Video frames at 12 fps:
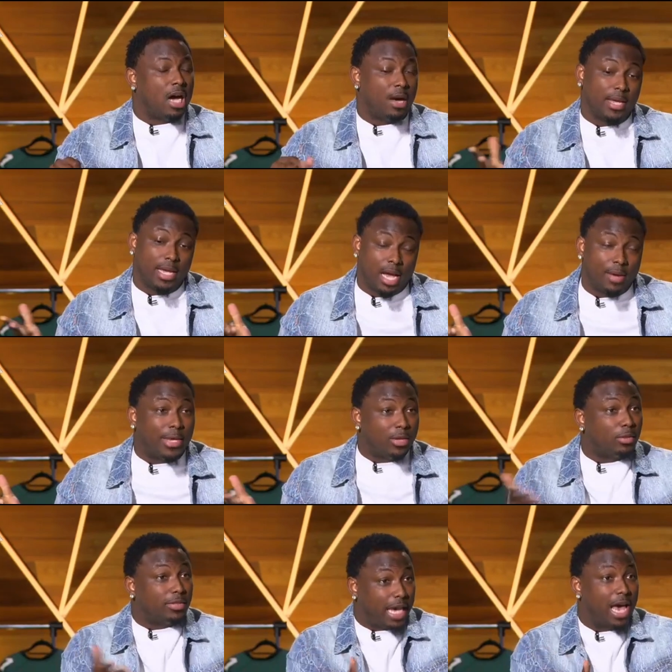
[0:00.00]
I mean,
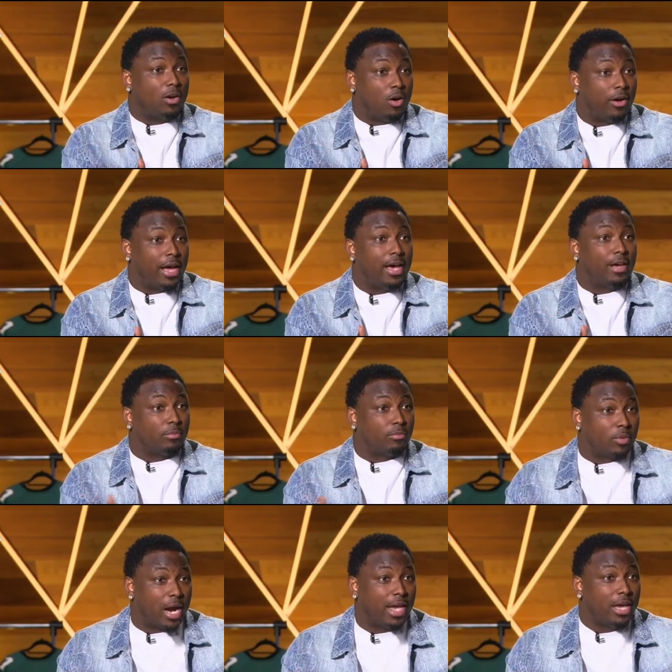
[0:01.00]
you saying all that,
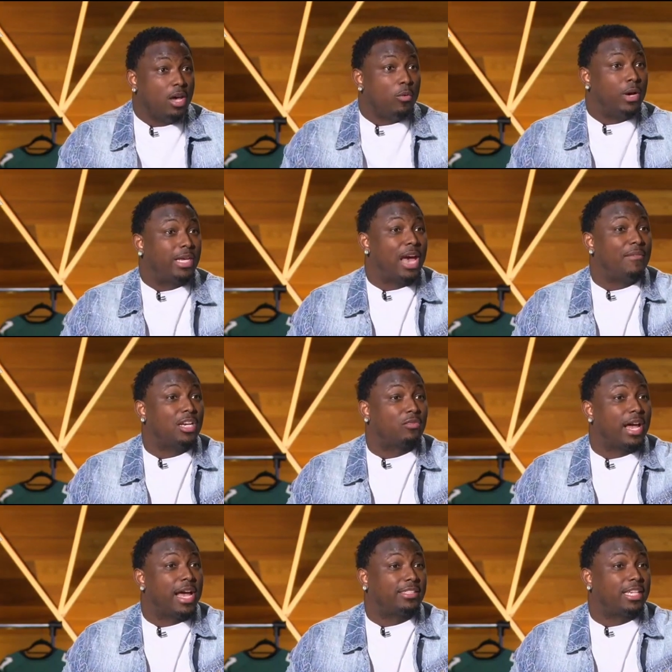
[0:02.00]
right? When Kevin
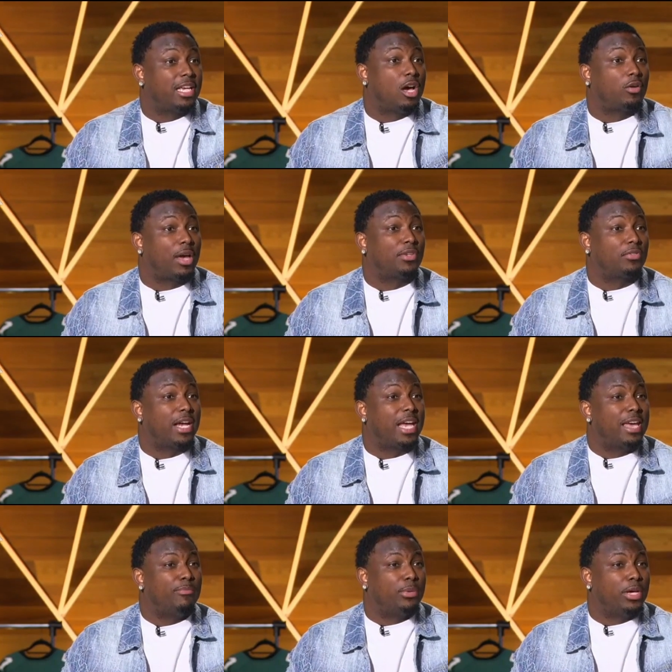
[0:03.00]
Durant said, yo, Kevin
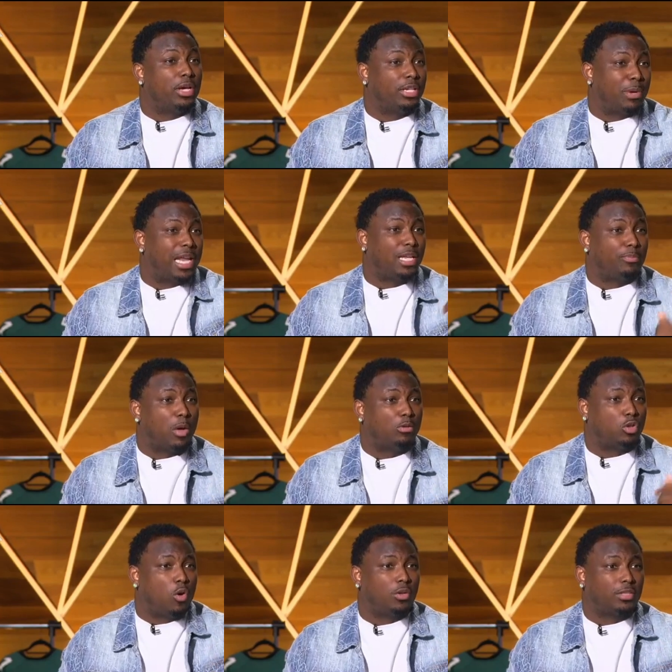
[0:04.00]
Durant and Bradley
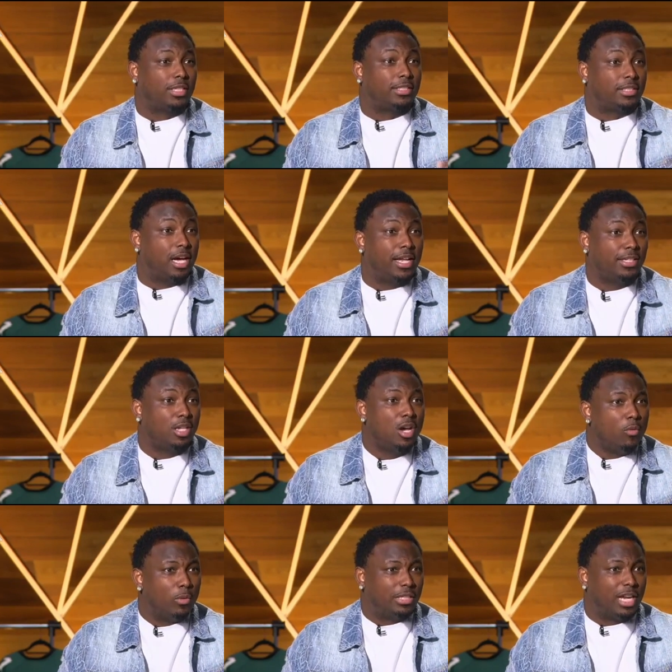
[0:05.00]
Beal's going to the Suns
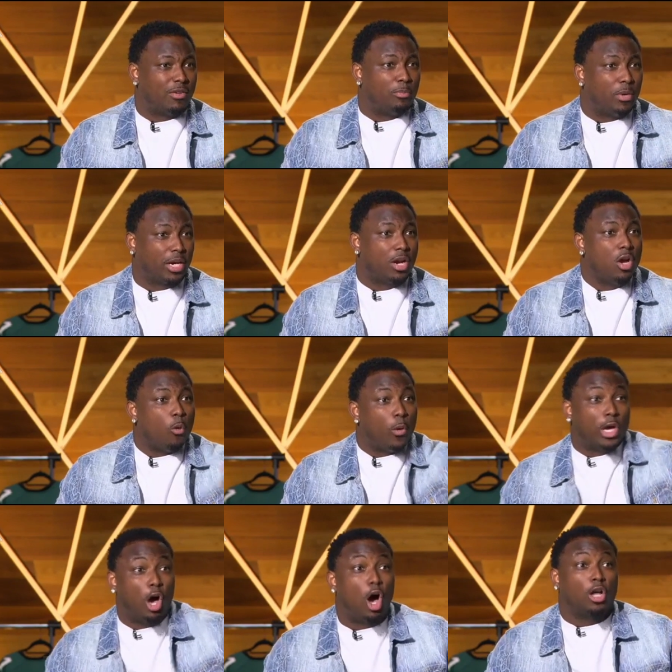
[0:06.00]
with Devin Booker,
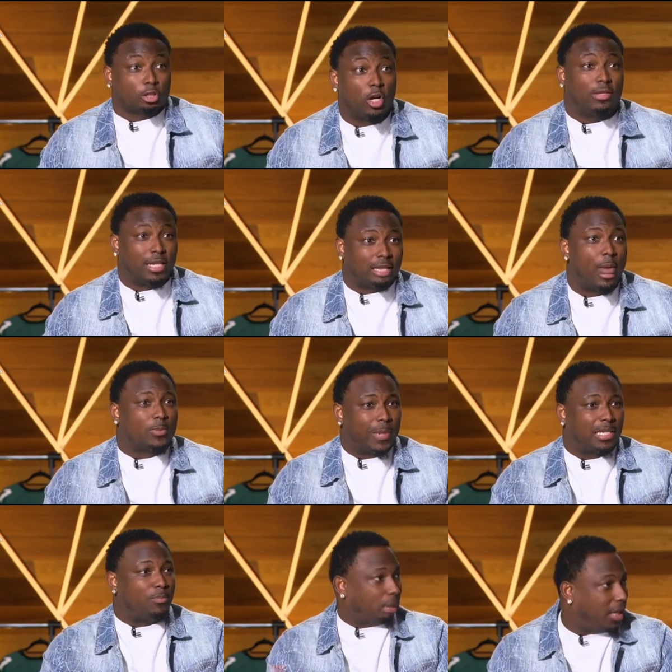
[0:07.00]
we all thought that was
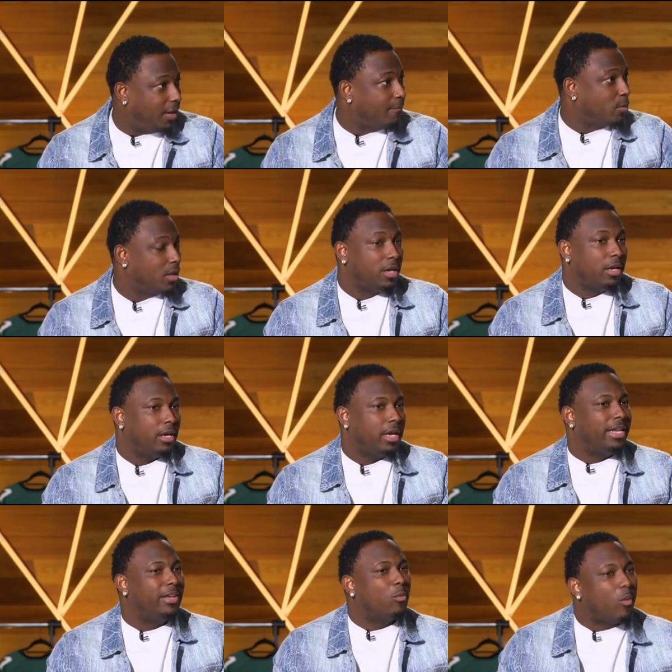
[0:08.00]
about to be,
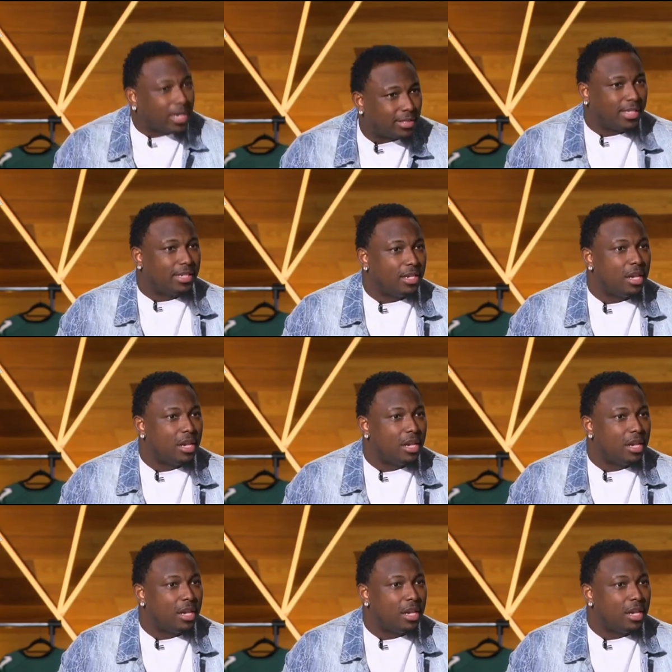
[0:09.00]
and it wasn't.